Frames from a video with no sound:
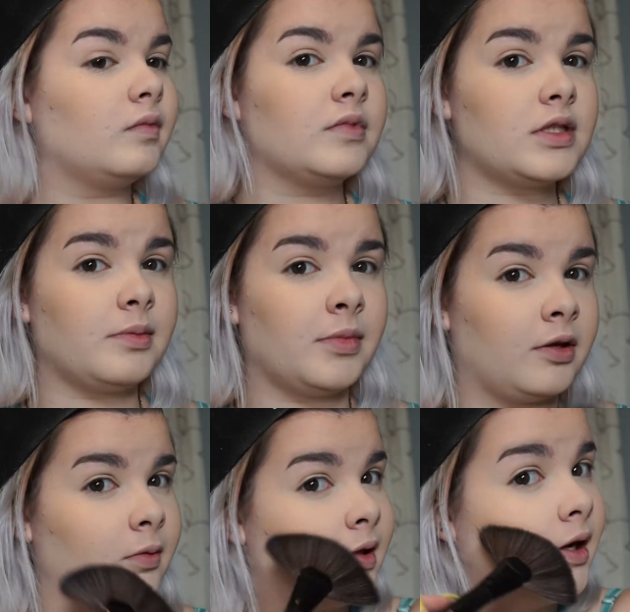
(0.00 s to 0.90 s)
Same thing
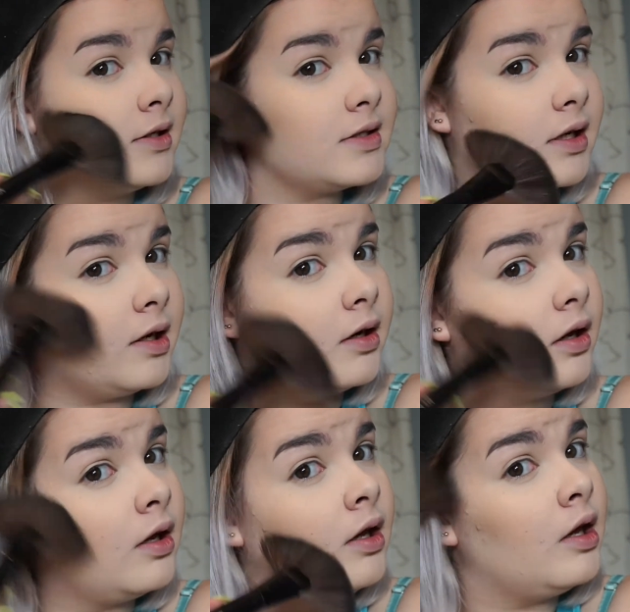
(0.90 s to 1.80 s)
with that side.
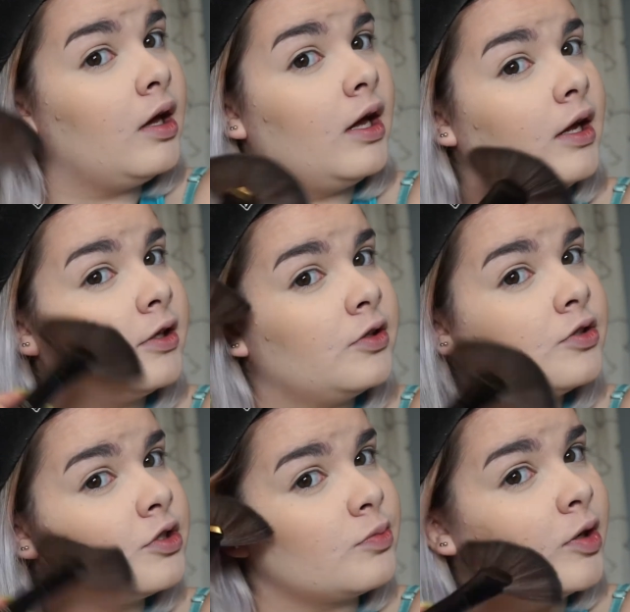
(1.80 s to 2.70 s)
And you
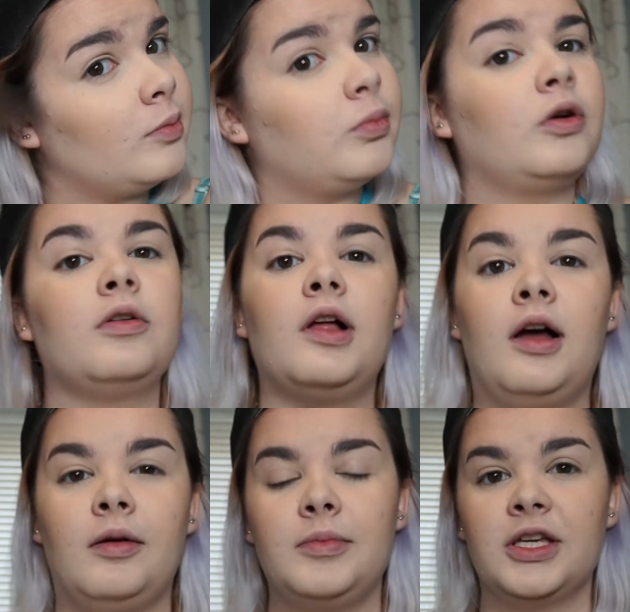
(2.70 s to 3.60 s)
just want to pull
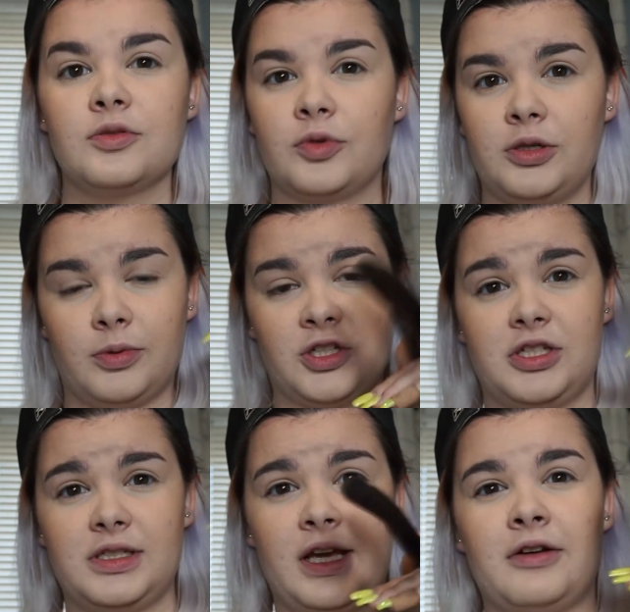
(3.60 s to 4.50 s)
up because when you push
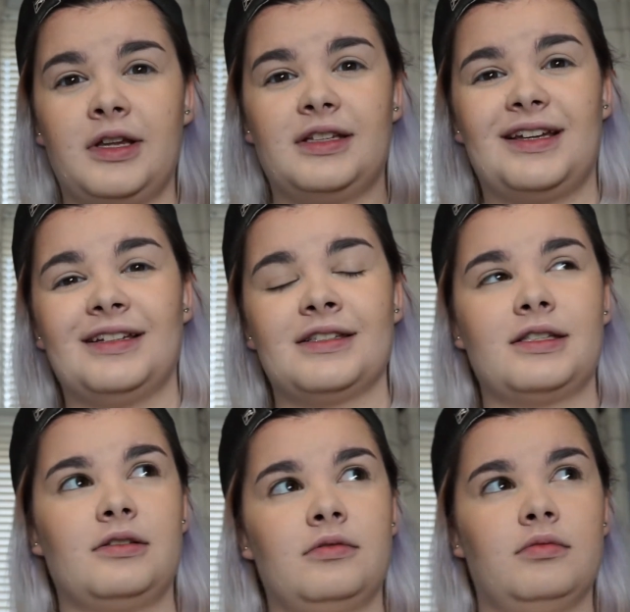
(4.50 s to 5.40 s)
it down, it tends
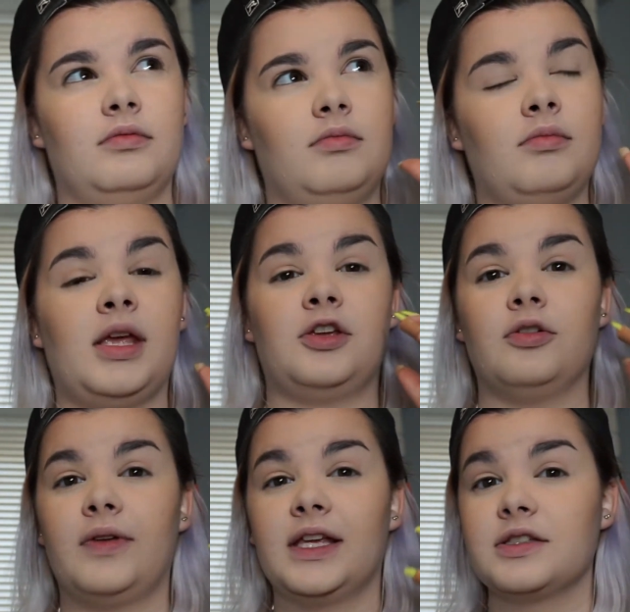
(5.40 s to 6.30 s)
to make your
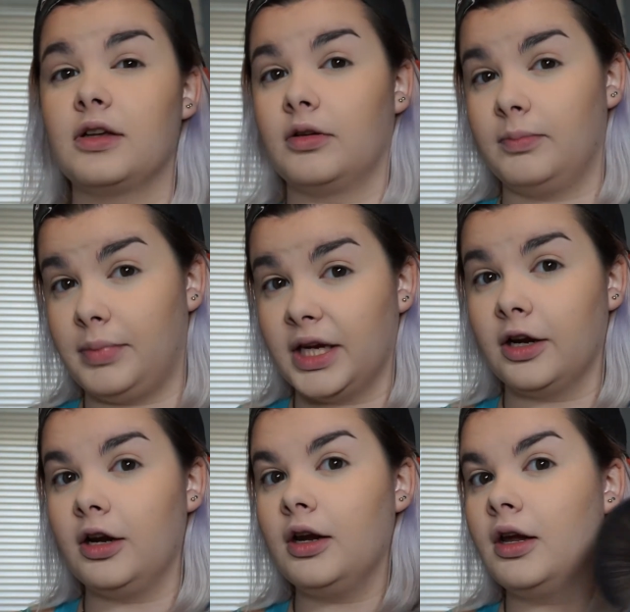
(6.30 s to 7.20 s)
face look
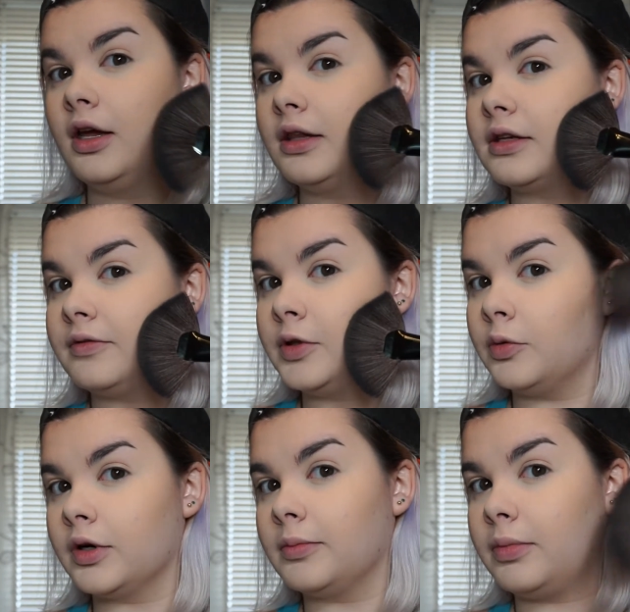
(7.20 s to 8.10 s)
bigger than if you
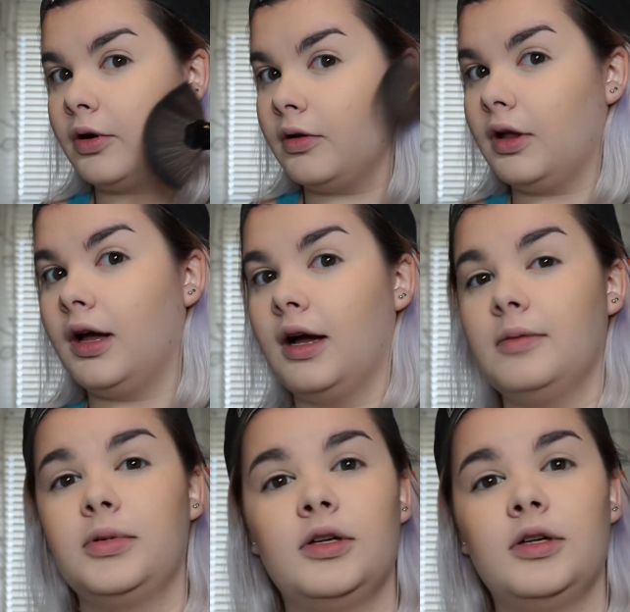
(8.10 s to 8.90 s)
were to pull up.